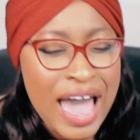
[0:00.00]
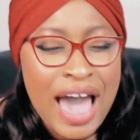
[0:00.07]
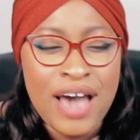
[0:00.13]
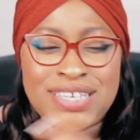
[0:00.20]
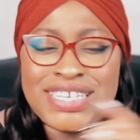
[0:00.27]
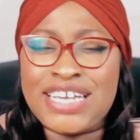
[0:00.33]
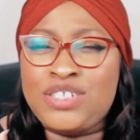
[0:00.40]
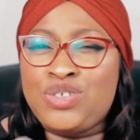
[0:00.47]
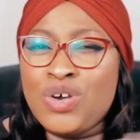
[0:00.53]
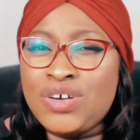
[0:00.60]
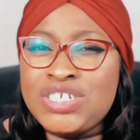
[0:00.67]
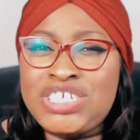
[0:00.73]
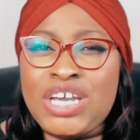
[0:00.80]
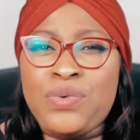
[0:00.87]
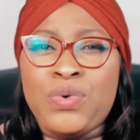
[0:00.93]
I was like,
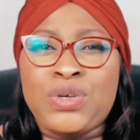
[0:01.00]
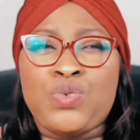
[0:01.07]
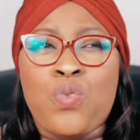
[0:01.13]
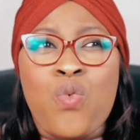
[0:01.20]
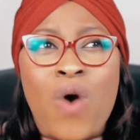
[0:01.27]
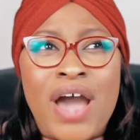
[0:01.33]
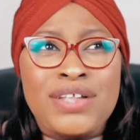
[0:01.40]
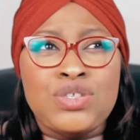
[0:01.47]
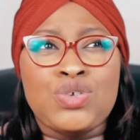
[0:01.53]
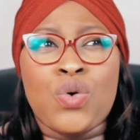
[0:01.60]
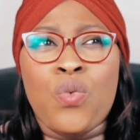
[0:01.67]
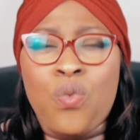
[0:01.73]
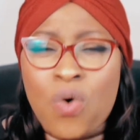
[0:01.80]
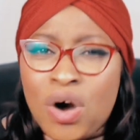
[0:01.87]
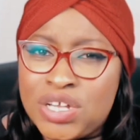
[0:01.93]
Dong-jae was one to
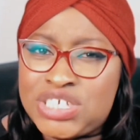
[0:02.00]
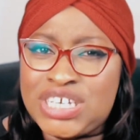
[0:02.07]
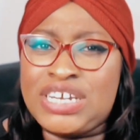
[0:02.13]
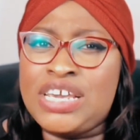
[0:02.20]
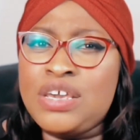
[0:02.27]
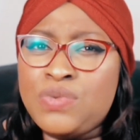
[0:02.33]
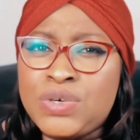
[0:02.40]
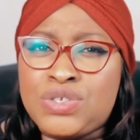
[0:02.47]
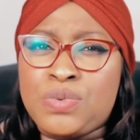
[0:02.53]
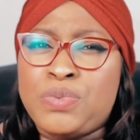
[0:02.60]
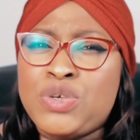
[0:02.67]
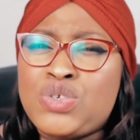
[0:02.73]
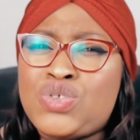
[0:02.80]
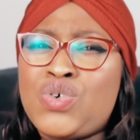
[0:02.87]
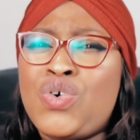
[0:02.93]
watch, and he was
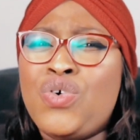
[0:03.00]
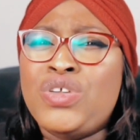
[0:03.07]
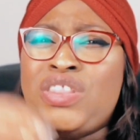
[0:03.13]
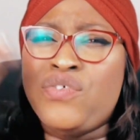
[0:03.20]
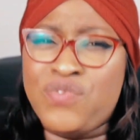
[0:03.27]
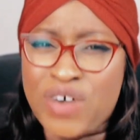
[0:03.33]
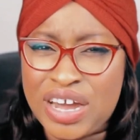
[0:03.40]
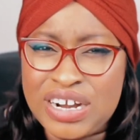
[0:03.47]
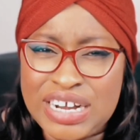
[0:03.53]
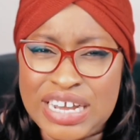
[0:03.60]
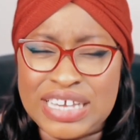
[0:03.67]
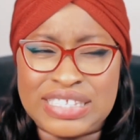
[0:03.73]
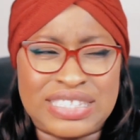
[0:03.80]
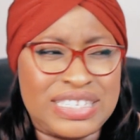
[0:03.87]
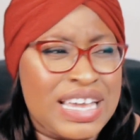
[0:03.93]
supposed to go the
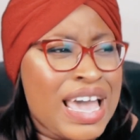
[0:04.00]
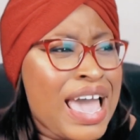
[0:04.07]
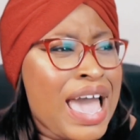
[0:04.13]
farthest.